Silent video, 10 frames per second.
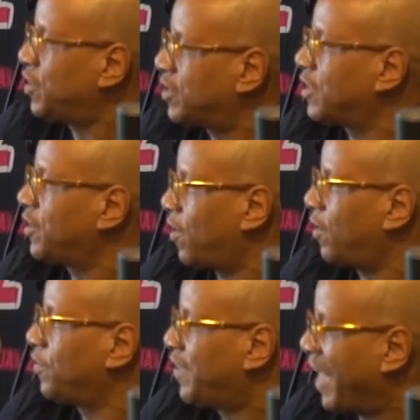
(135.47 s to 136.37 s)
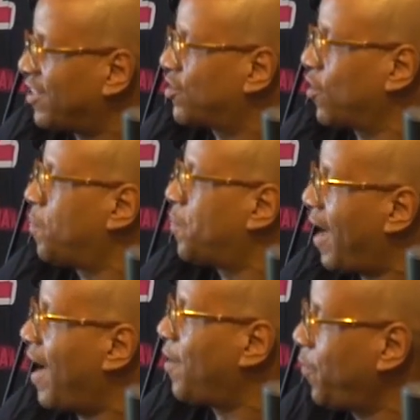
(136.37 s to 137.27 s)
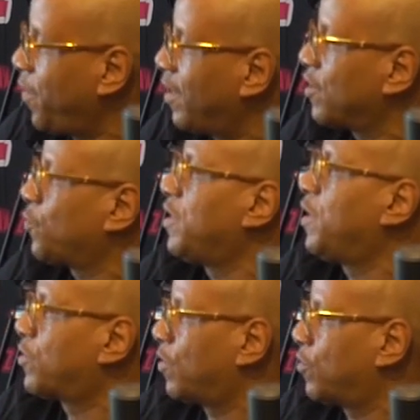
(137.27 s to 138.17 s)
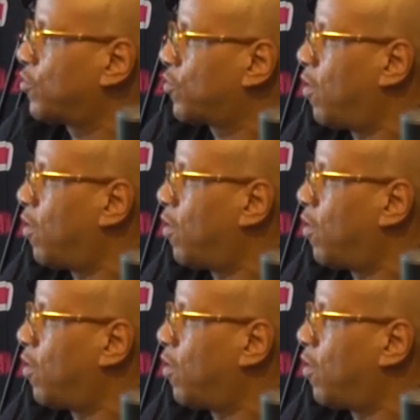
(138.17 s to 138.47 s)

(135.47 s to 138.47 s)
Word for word: to position her that show behind Wendy because Wendy was so